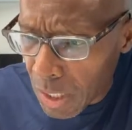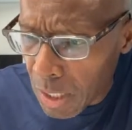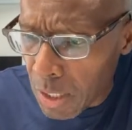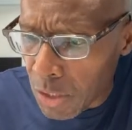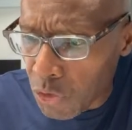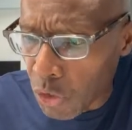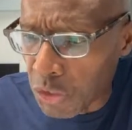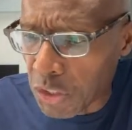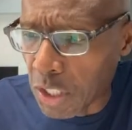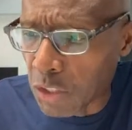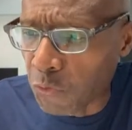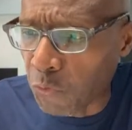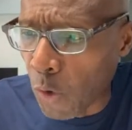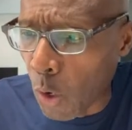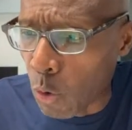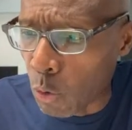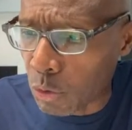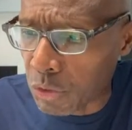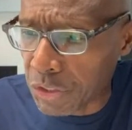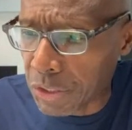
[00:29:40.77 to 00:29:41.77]
So it says,
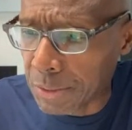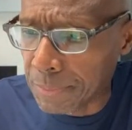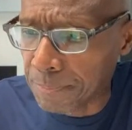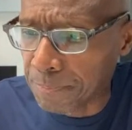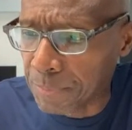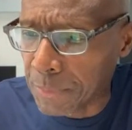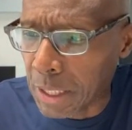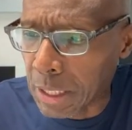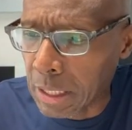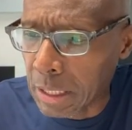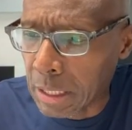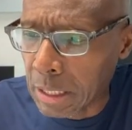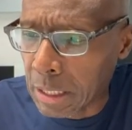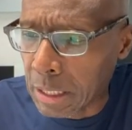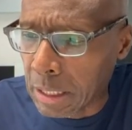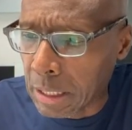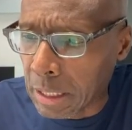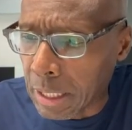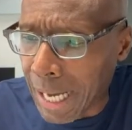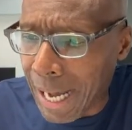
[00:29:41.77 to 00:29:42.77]
folks,
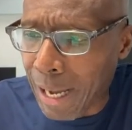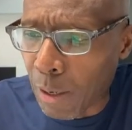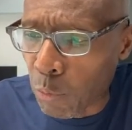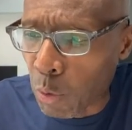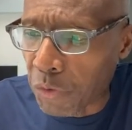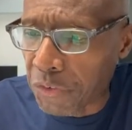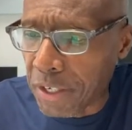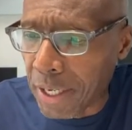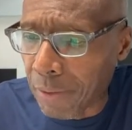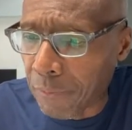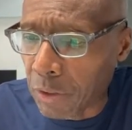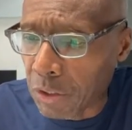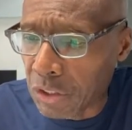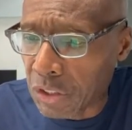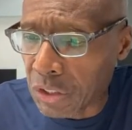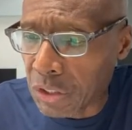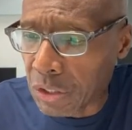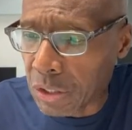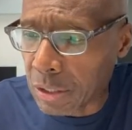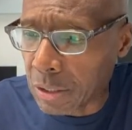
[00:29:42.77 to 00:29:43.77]
I will never
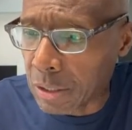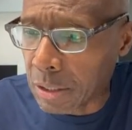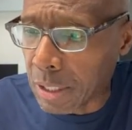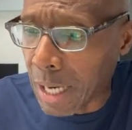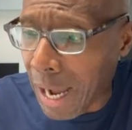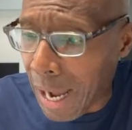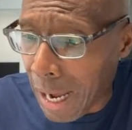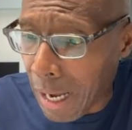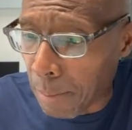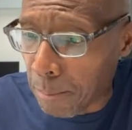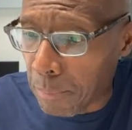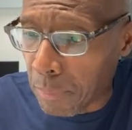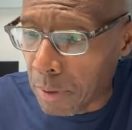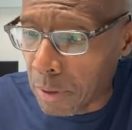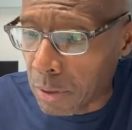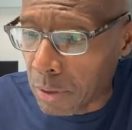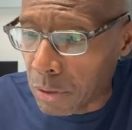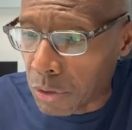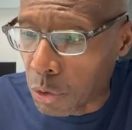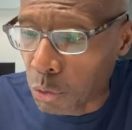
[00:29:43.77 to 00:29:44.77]

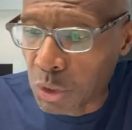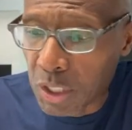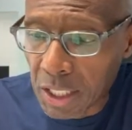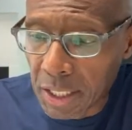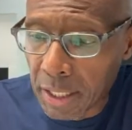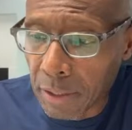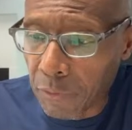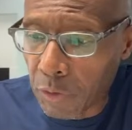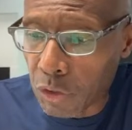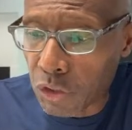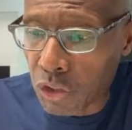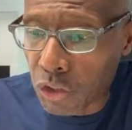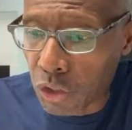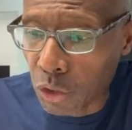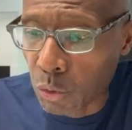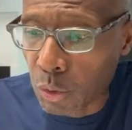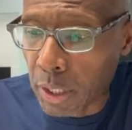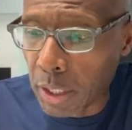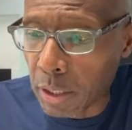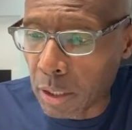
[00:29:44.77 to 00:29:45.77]
stop to deliver
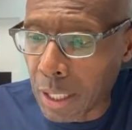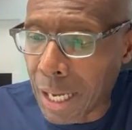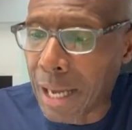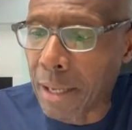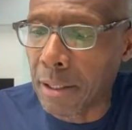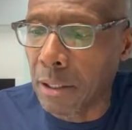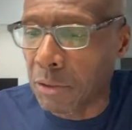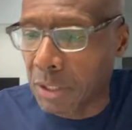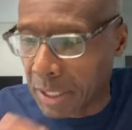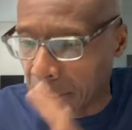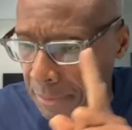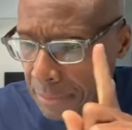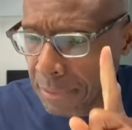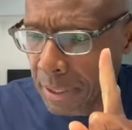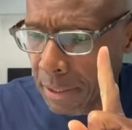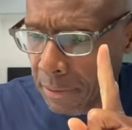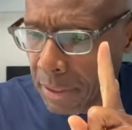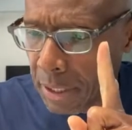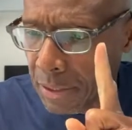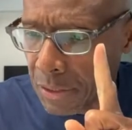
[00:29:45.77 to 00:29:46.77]
student. Okay,
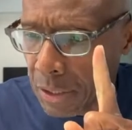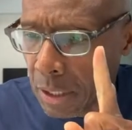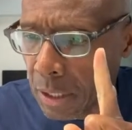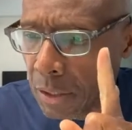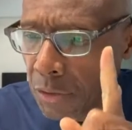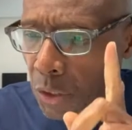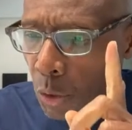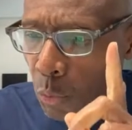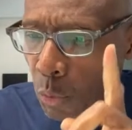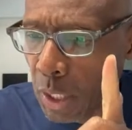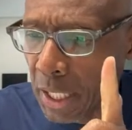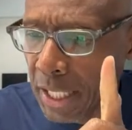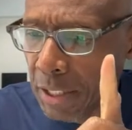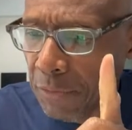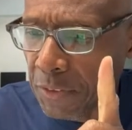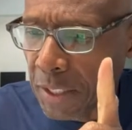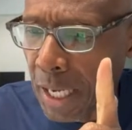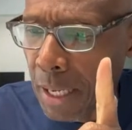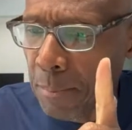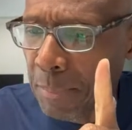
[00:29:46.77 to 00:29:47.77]
here it is. The
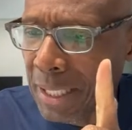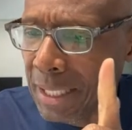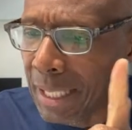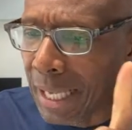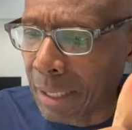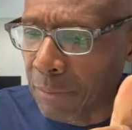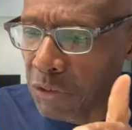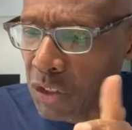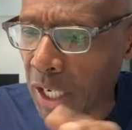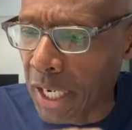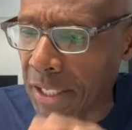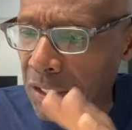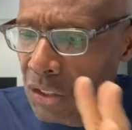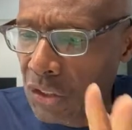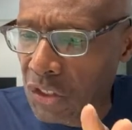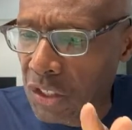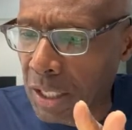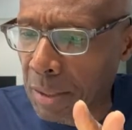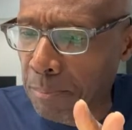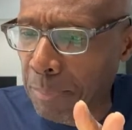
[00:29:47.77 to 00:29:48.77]
relief can be life changing,
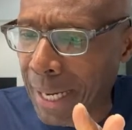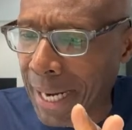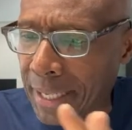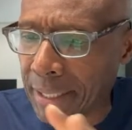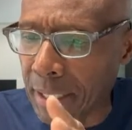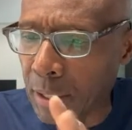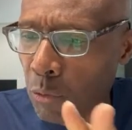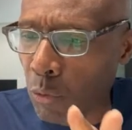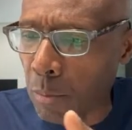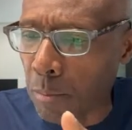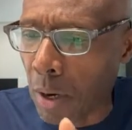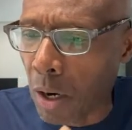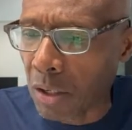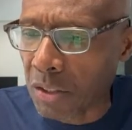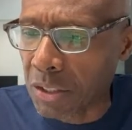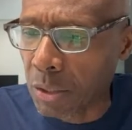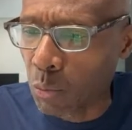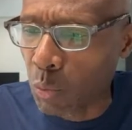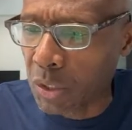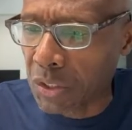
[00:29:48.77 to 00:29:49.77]
said Biden in
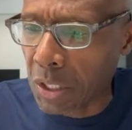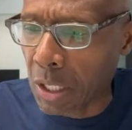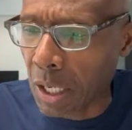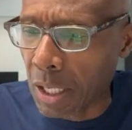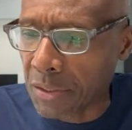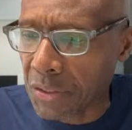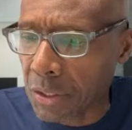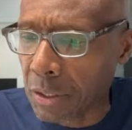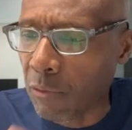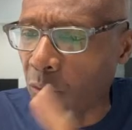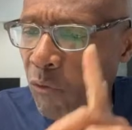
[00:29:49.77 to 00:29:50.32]
remarks in Wisconsin.